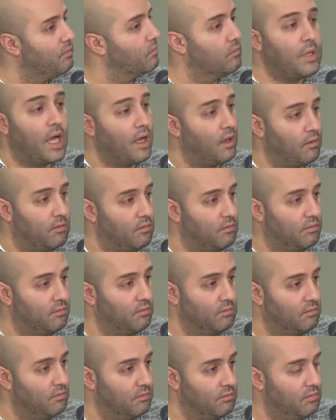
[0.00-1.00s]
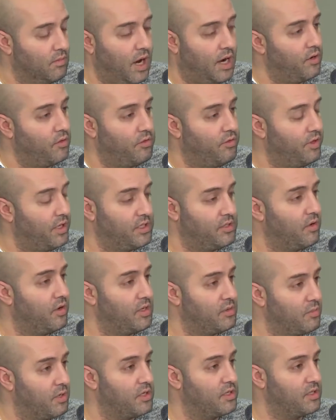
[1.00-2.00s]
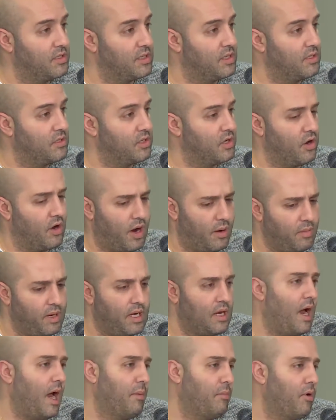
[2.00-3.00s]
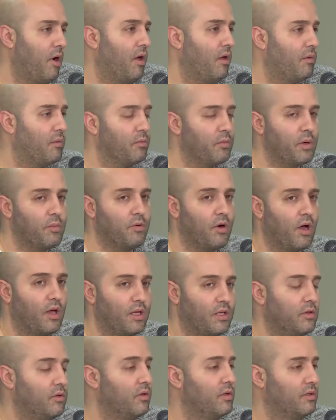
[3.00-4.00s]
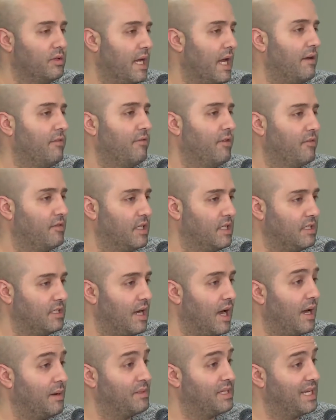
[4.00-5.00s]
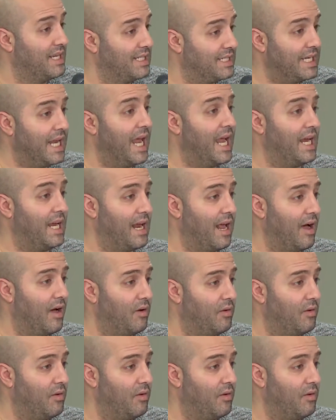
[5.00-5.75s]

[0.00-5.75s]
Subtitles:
Yeah. Yeah. I don't think so as much as this year. I mean, we probably do it 10, 15 times a day now.